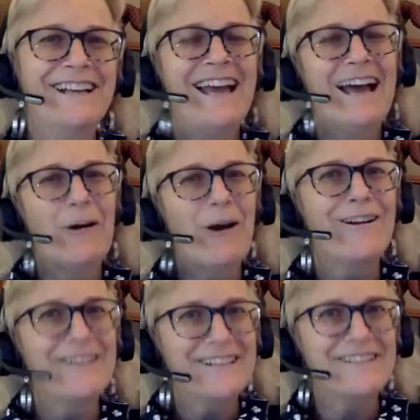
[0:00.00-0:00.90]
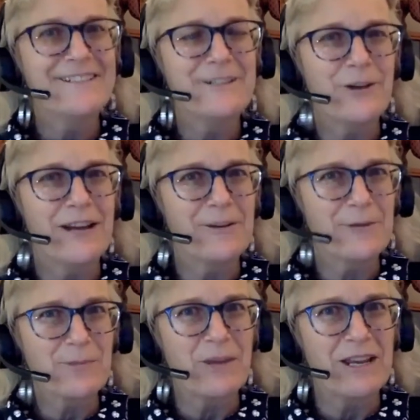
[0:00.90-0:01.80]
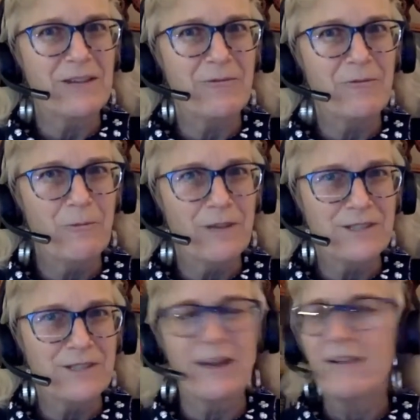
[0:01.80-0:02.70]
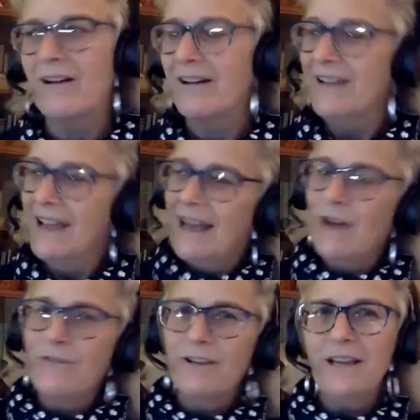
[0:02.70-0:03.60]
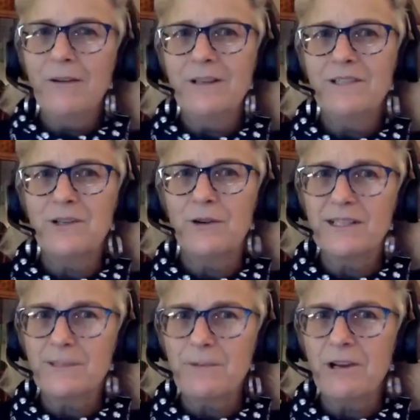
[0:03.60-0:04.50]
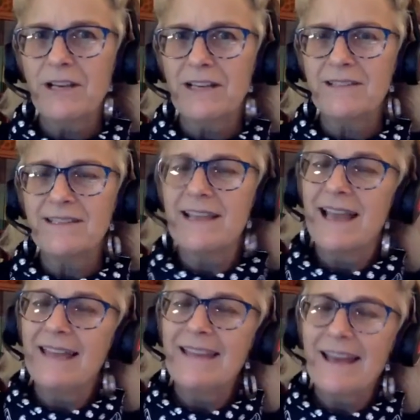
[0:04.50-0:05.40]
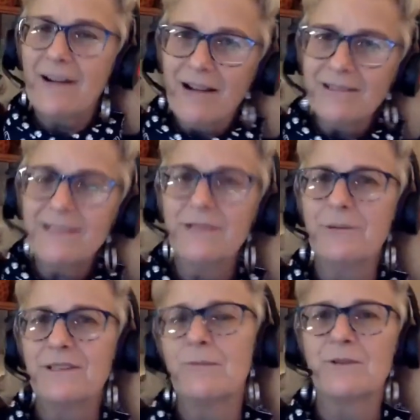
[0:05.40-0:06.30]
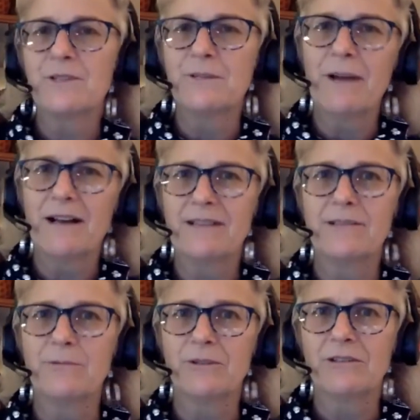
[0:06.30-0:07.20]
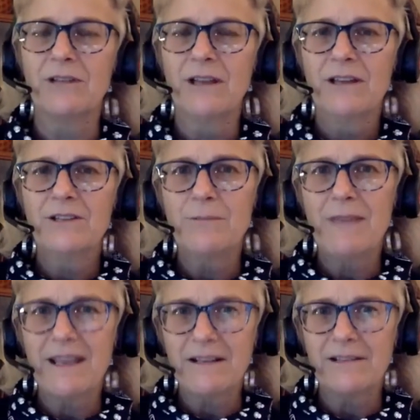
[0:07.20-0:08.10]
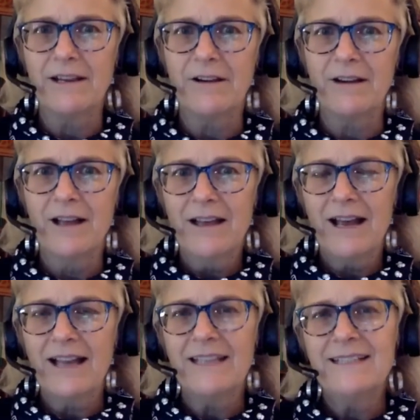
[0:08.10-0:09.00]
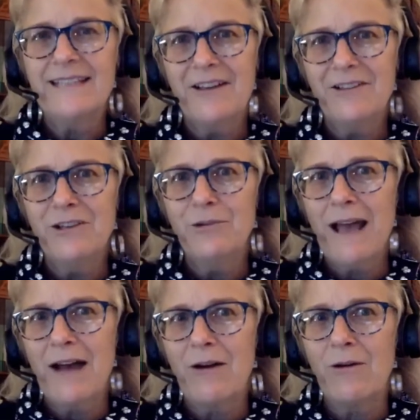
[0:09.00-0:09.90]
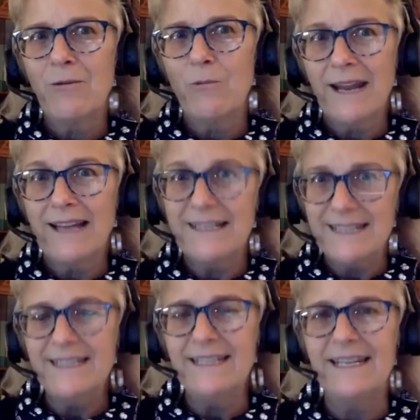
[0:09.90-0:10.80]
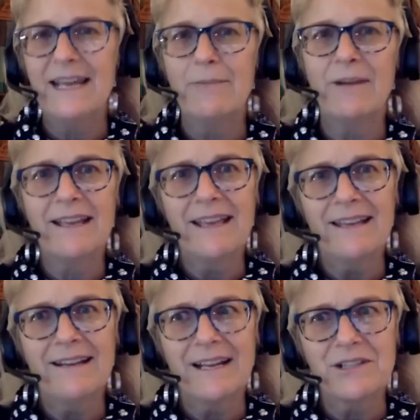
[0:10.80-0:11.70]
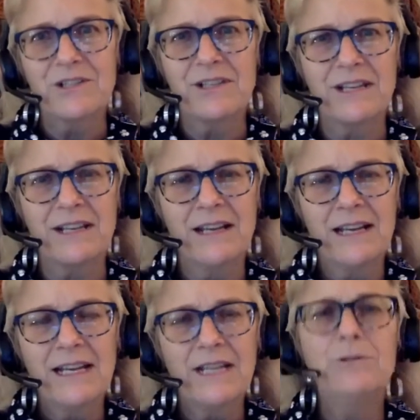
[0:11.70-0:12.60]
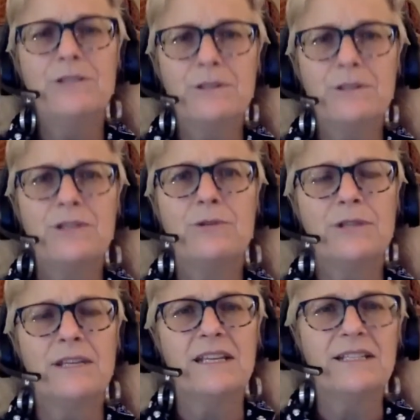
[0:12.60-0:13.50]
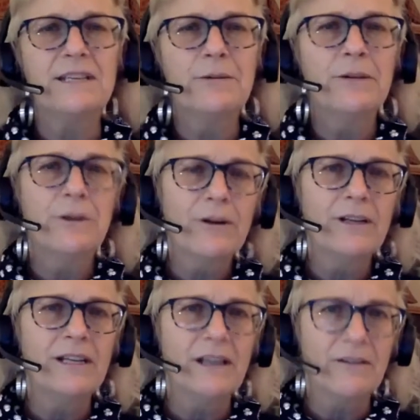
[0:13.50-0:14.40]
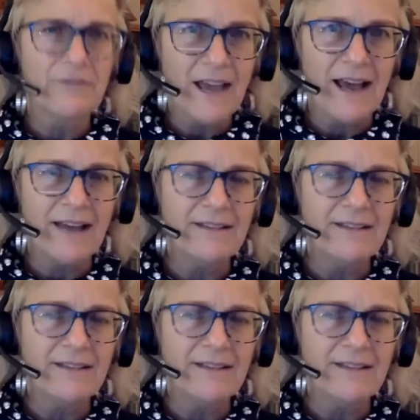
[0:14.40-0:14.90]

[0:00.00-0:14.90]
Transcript: how hard it is to try to explain what's going on. Over here is your experience. And that also is almost impossible to make clear. I can tell you how what I did today, but I cannot actually introduce you to the interiority of that,